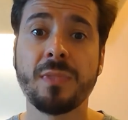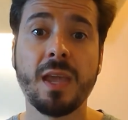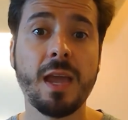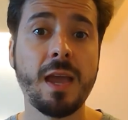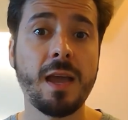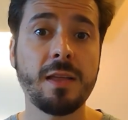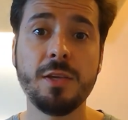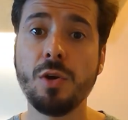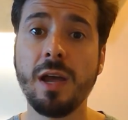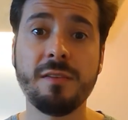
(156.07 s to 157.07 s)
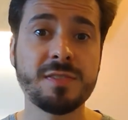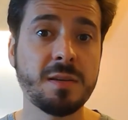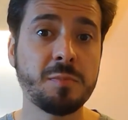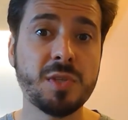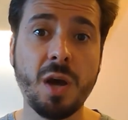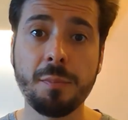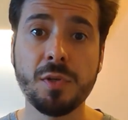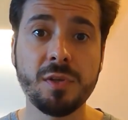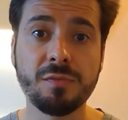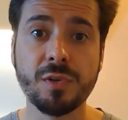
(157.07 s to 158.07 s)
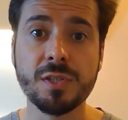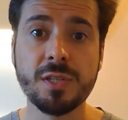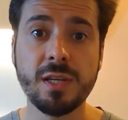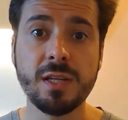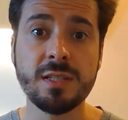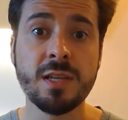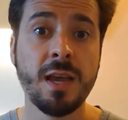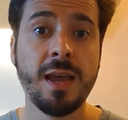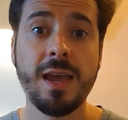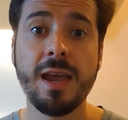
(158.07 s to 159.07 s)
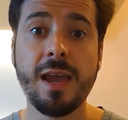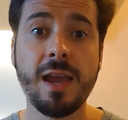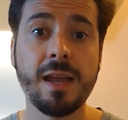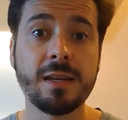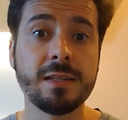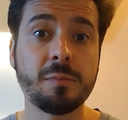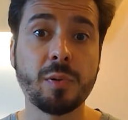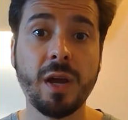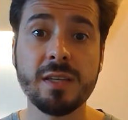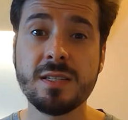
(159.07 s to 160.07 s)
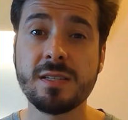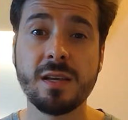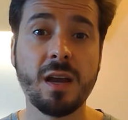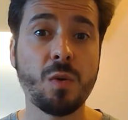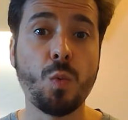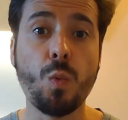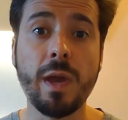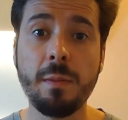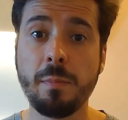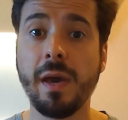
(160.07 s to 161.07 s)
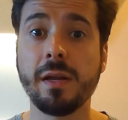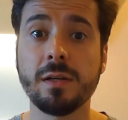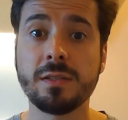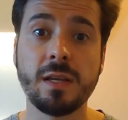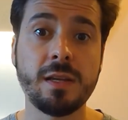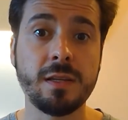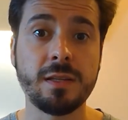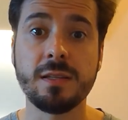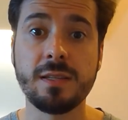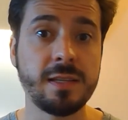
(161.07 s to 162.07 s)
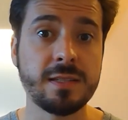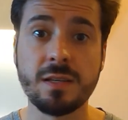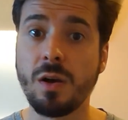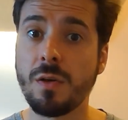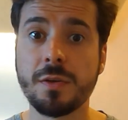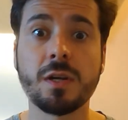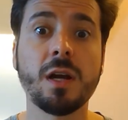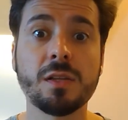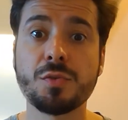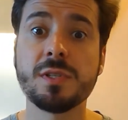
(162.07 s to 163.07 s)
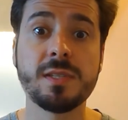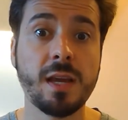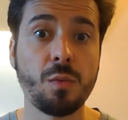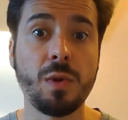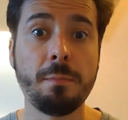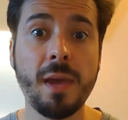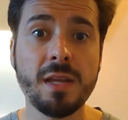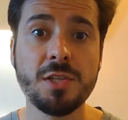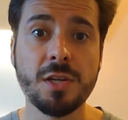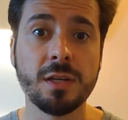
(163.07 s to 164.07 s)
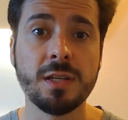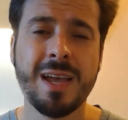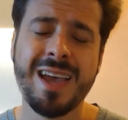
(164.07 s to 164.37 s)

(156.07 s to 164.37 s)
You have some top universities, and the prices are way better than these other countries that we mentioned.